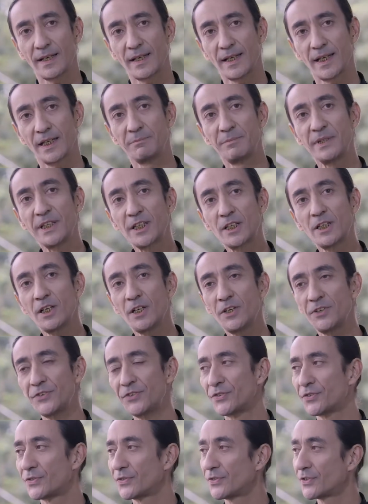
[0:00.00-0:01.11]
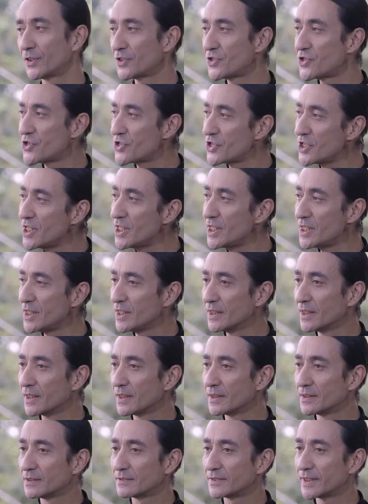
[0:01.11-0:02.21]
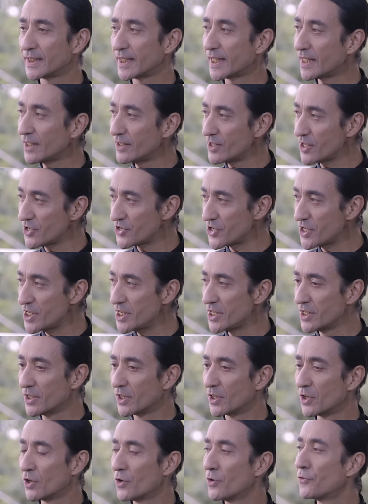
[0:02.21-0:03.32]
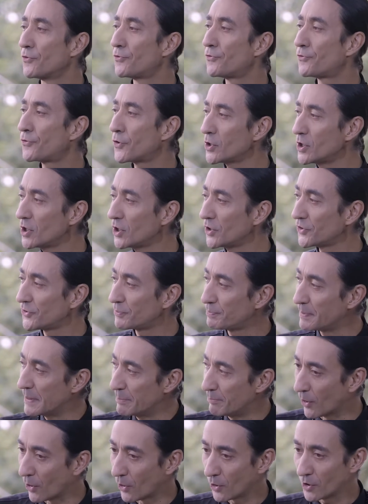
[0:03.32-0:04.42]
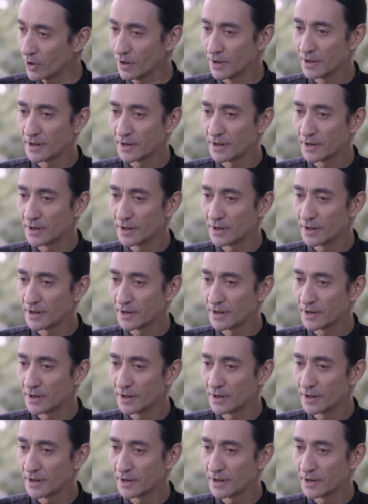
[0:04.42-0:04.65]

And because the chi, the energy follows people,